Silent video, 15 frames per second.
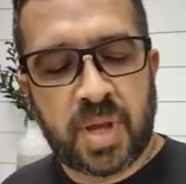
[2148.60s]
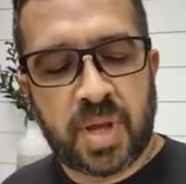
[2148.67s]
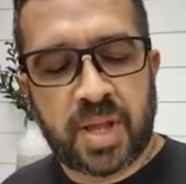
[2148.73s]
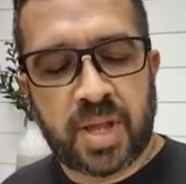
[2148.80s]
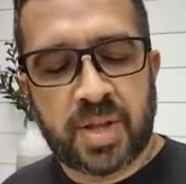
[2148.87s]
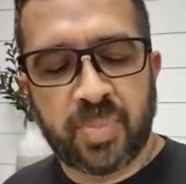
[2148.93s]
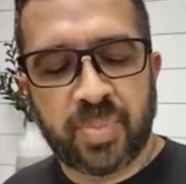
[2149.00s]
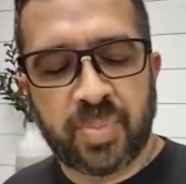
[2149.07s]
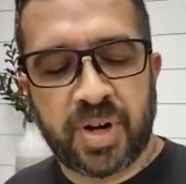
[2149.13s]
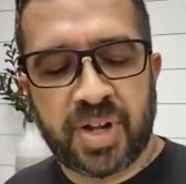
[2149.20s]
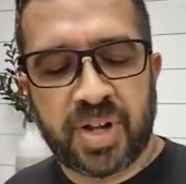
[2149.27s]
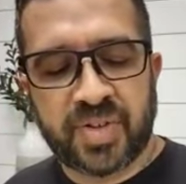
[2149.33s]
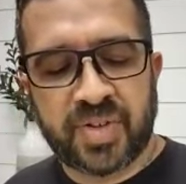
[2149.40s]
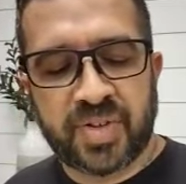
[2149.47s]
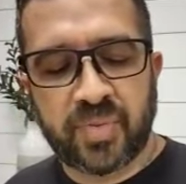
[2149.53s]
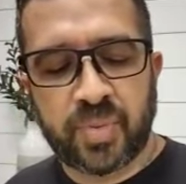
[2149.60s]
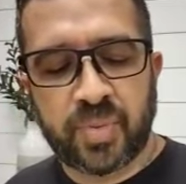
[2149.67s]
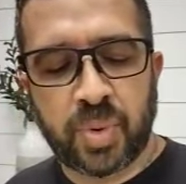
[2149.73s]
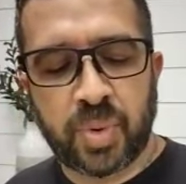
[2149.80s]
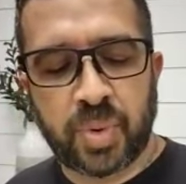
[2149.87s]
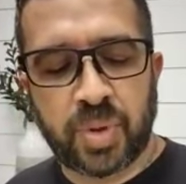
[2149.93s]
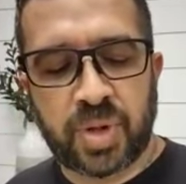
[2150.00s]
and the priests
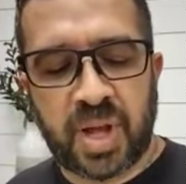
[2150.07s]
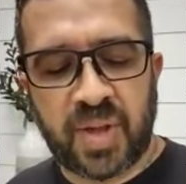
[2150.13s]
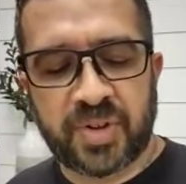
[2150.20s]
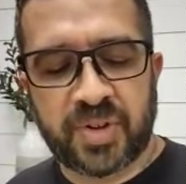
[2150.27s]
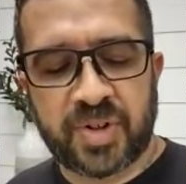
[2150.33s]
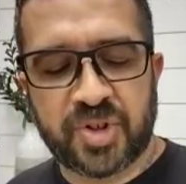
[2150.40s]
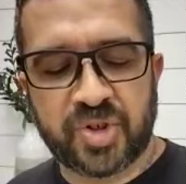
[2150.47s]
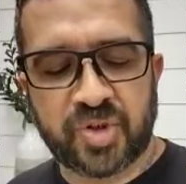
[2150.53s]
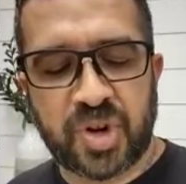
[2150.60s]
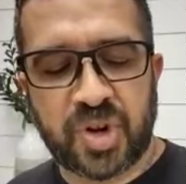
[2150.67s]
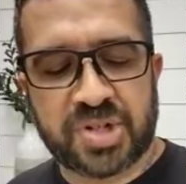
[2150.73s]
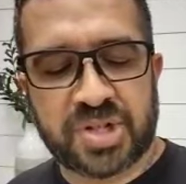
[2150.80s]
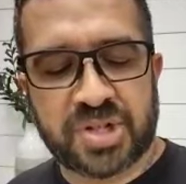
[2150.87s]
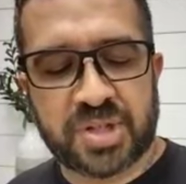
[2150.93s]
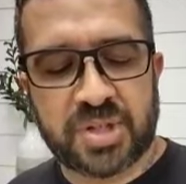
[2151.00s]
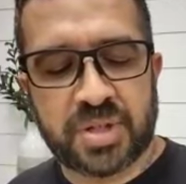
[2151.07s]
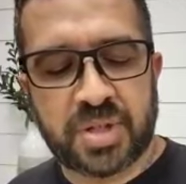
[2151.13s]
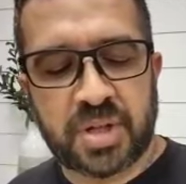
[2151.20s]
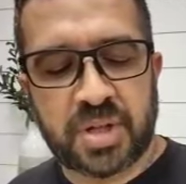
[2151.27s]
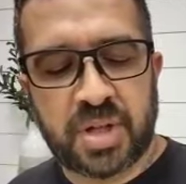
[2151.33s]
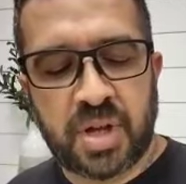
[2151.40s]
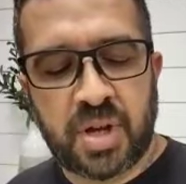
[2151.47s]
rule at their discretion.
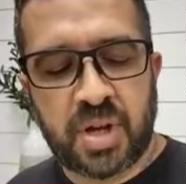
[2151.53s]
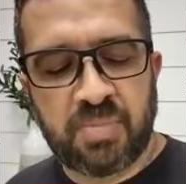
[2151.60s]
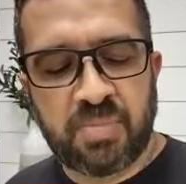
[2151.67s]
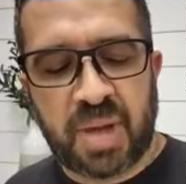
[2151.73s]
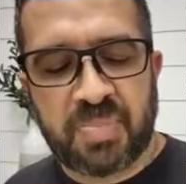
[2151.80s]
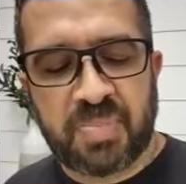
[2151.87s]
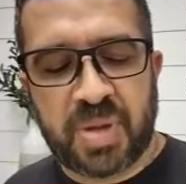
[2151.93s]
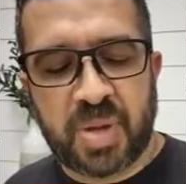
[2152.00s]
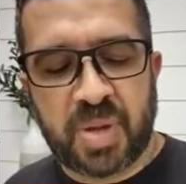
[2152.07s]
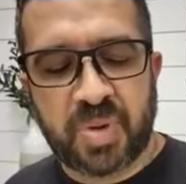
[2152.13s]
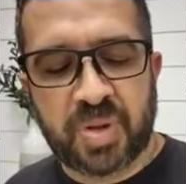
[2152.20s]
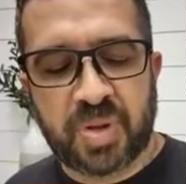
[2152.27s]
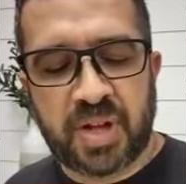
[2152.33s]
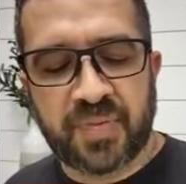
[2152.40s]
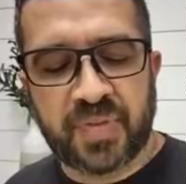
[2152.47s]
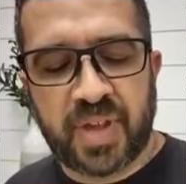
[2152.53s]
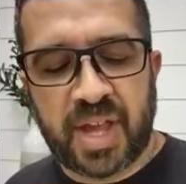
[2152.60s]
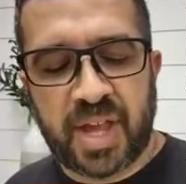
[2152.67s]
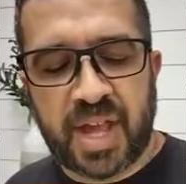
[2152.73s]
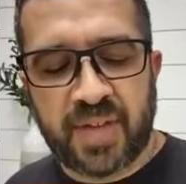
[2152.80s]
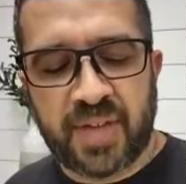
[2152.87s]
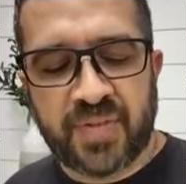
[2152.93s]
My people love
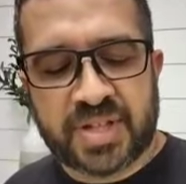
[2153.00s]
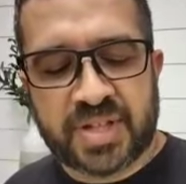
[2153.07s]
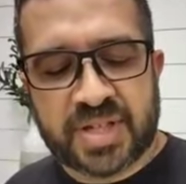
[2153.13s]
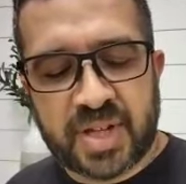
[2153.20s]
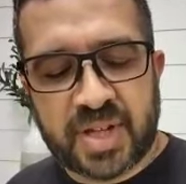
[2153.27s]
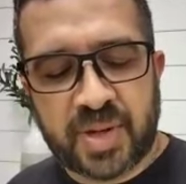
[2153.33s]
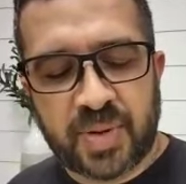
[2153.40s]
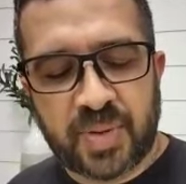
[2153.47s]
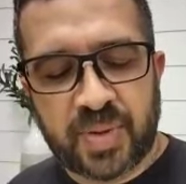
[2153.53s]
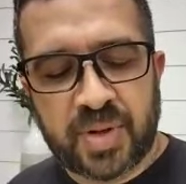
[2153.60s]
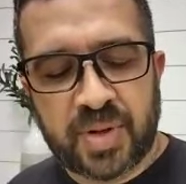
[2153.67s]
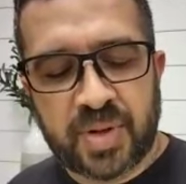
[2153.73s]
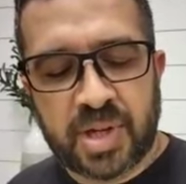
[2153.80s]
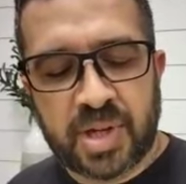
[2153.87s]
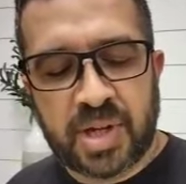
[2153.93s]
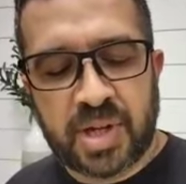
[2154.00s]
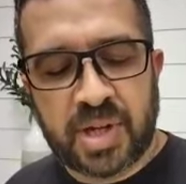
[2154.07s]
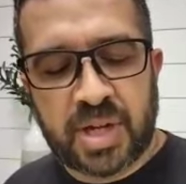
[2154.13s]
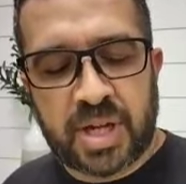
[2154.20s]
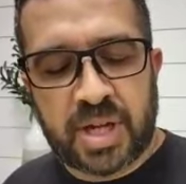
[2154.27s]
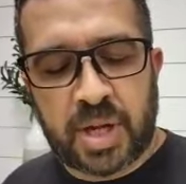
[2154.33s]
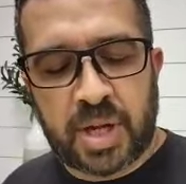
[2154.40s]
to have it so,
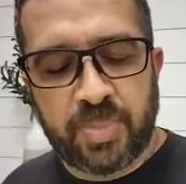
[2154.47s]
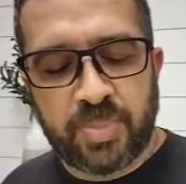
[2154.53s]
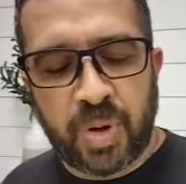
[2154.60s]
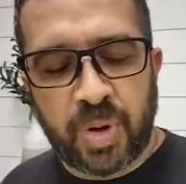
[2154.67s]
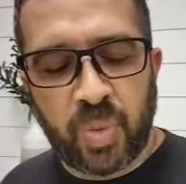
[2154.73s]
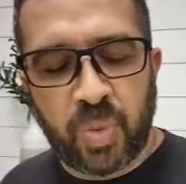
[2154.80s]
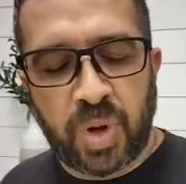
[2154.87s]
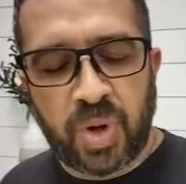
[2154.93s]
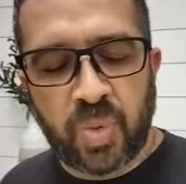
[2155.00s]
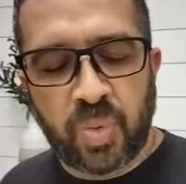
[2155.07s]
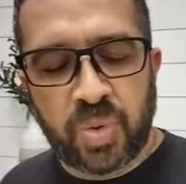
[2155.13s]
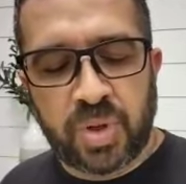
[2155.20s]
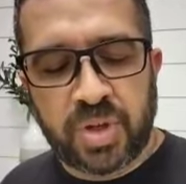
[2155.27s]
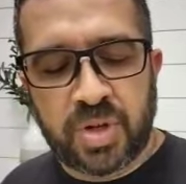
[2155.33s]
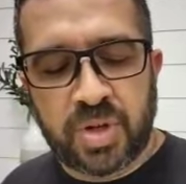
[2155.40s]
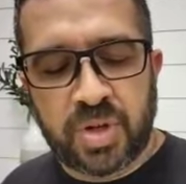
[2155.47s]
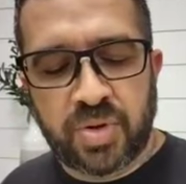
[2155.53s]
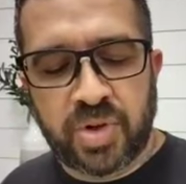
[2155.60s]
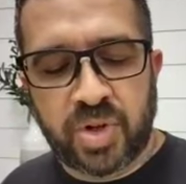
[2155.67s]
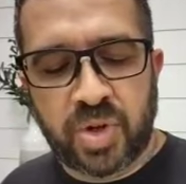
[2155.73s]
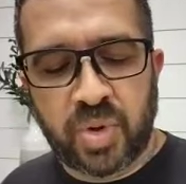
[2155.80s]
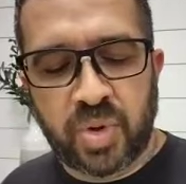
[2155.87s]
but what will you
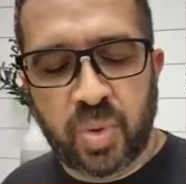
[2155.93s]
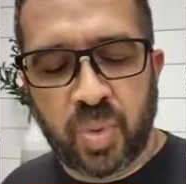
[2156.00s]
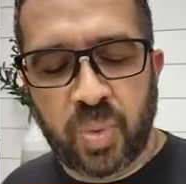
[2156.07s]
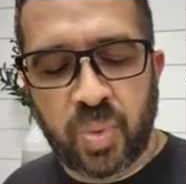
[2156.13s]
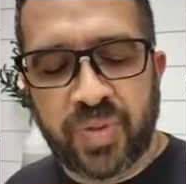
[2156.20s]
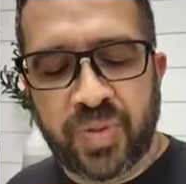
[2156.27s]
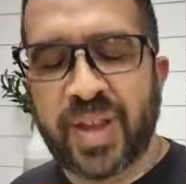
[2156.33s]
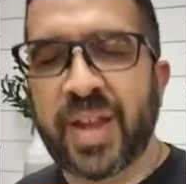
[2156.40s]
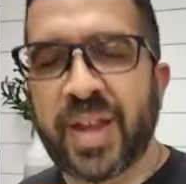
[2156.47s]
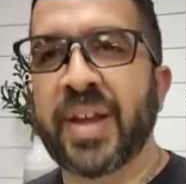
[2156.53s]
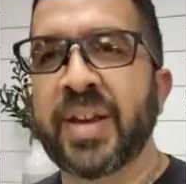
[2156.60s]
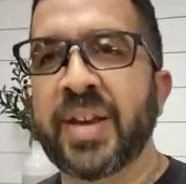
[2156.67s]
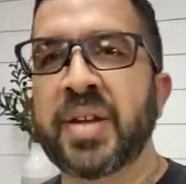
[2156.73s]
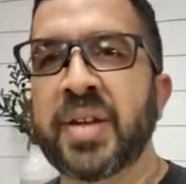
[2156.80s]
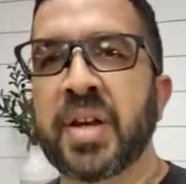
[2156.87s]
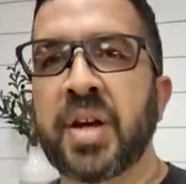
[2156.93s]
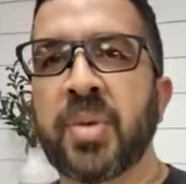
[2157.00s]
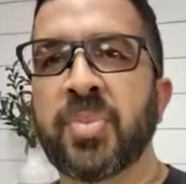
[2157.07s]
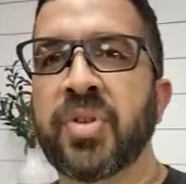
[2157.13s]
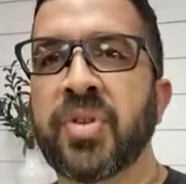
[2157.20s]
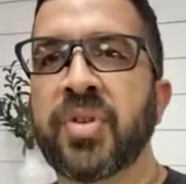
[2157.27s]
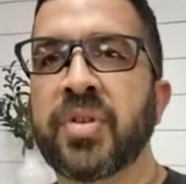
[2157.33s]
do when the end
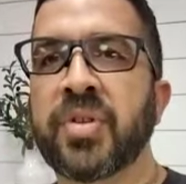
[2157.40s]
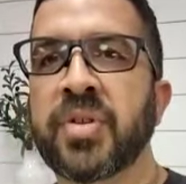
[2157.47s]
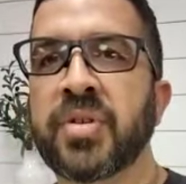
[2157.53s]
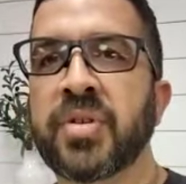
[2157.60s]
comes?"